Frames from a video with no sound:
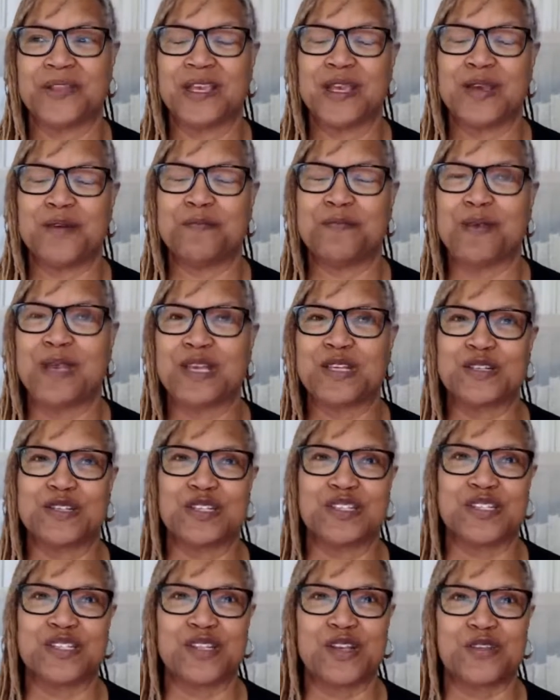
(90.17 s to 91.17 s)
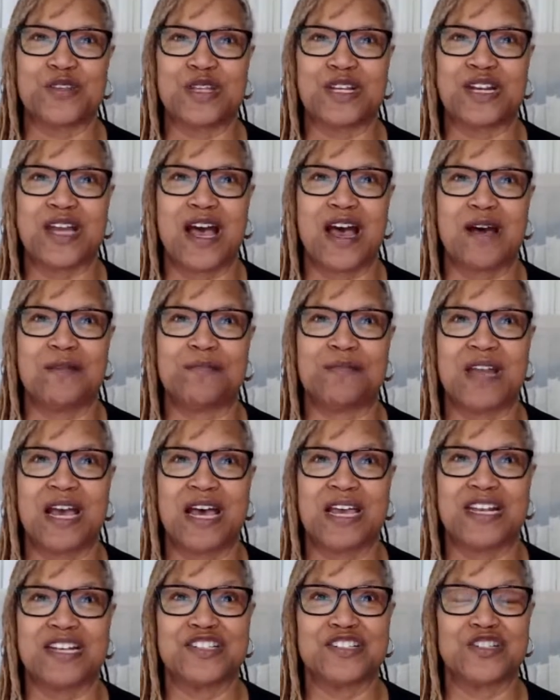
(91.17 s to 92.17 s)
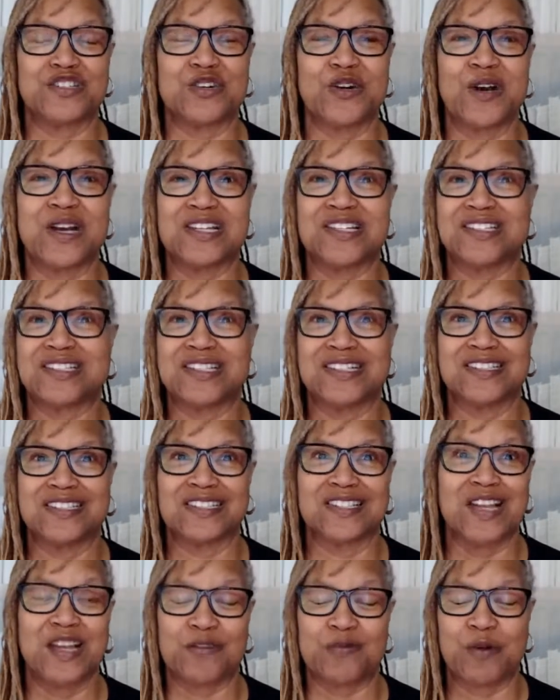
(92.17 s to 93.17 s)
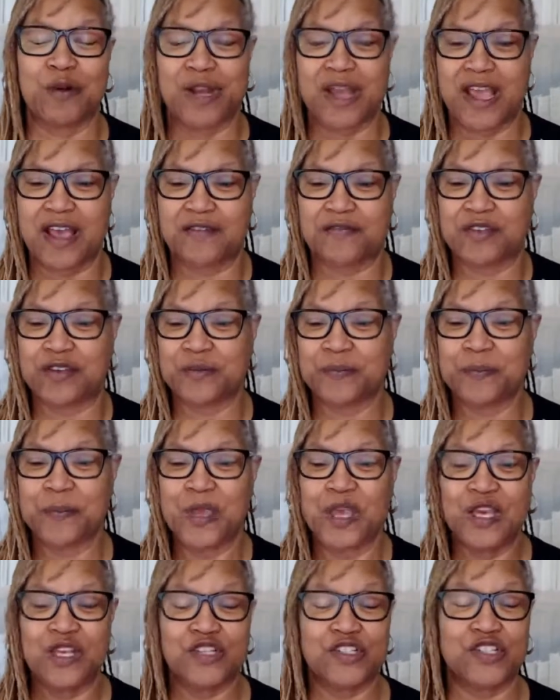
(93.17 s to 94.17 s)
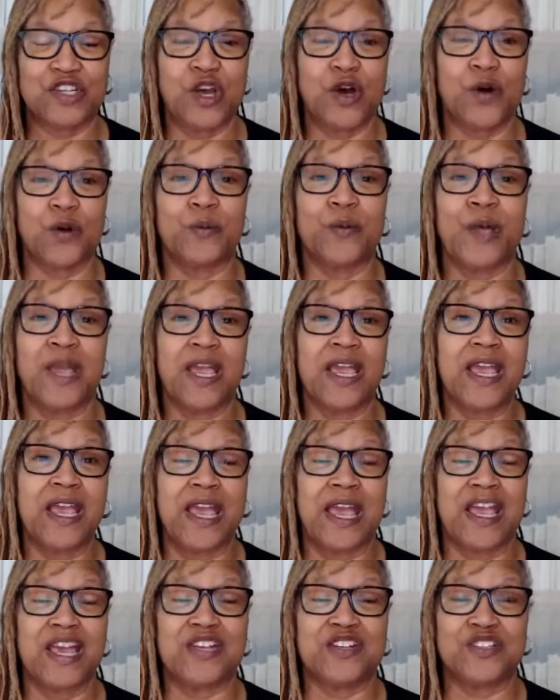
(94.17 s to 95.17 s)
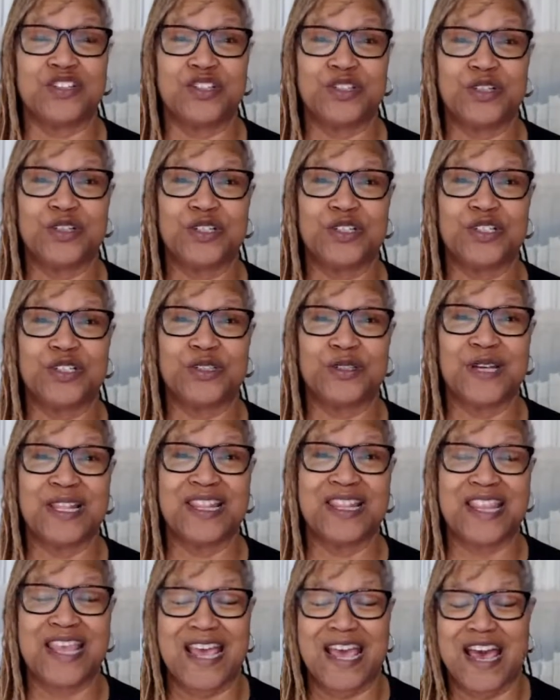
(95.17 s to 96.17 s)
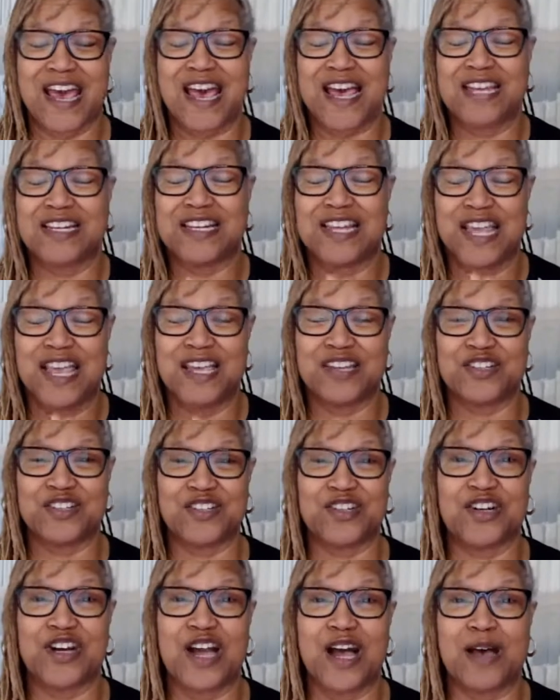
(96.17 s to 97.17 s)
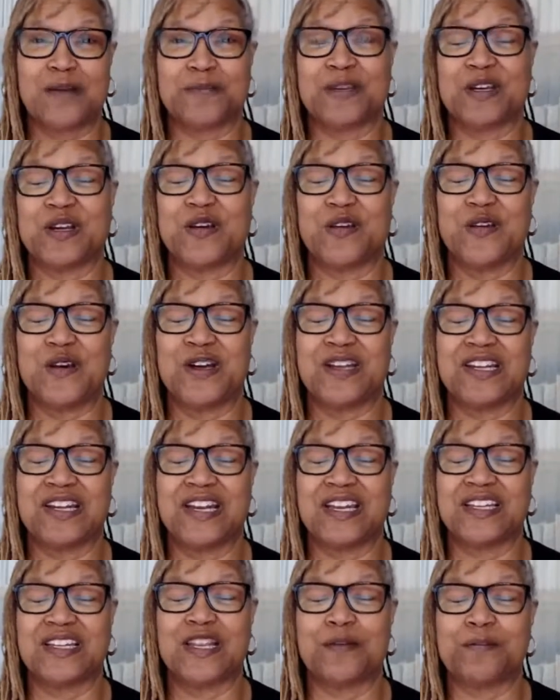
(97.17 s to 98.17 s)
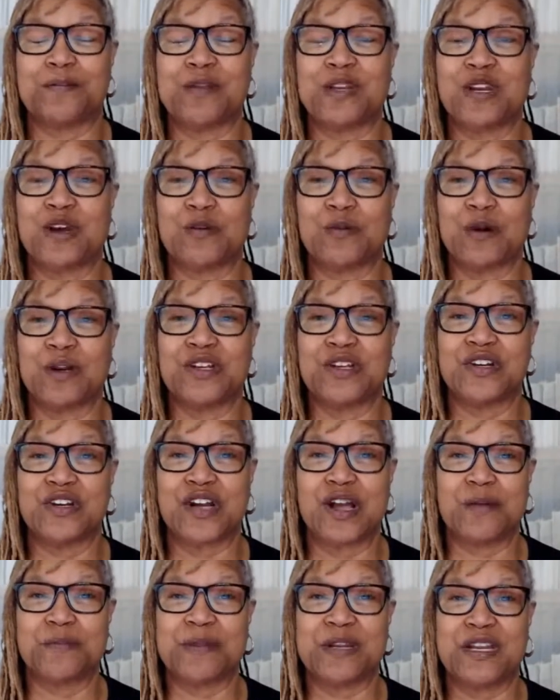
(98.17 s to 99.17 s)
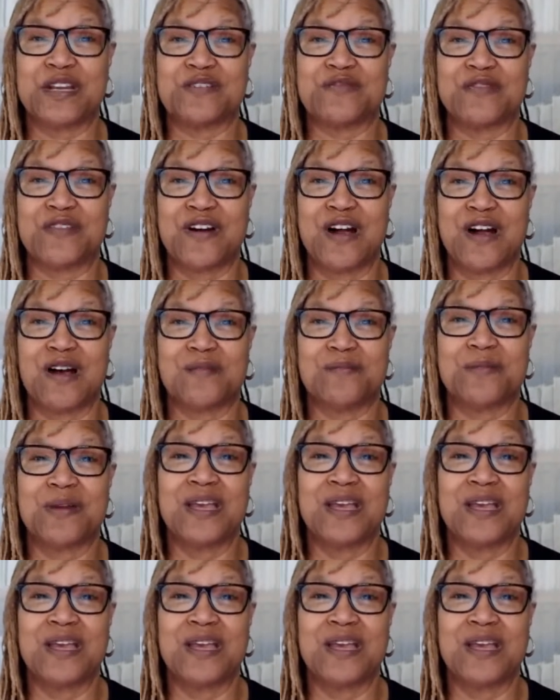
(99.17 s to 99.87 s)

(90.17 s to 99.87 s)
makes it so that I'm not as stressed and what have you. So as you're doing that, as you're hopping on, and let me know where you're coming in from,